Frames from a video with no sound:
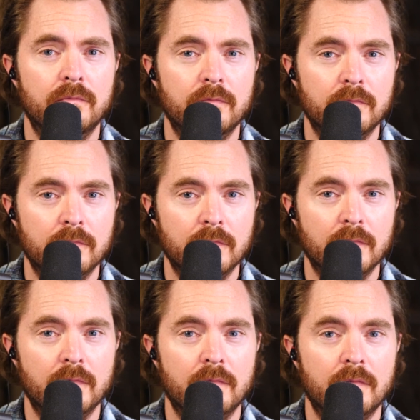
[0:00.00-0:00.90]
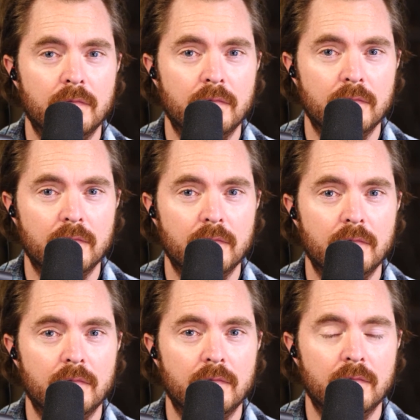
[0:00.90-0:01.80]

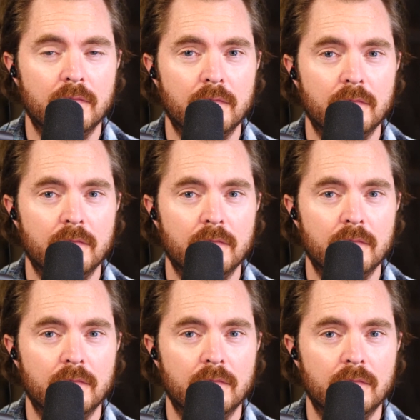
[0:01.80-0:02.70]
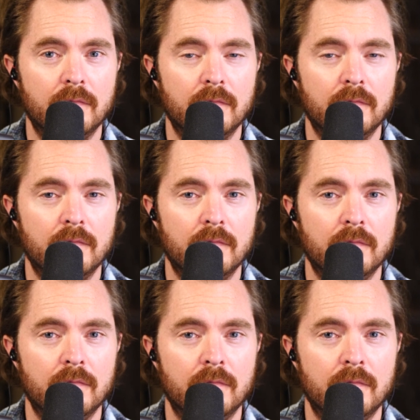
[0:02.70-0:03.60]

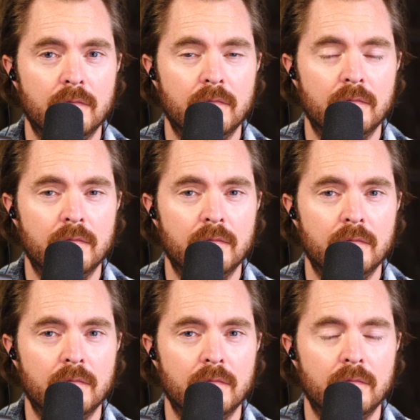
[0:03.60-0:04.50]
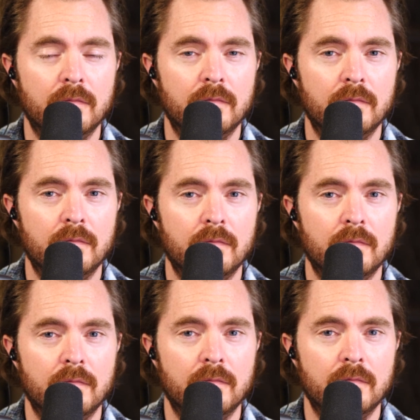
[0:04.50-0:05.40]

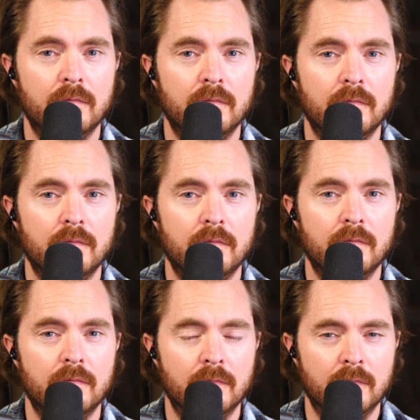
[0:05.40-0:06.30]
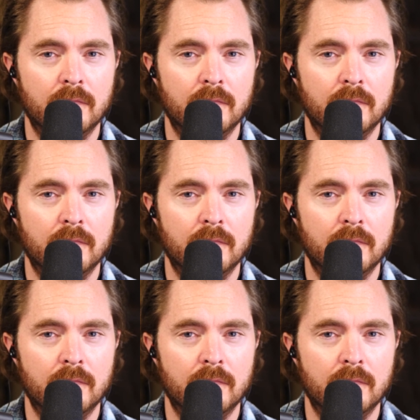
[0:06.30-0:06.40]
(not speaking)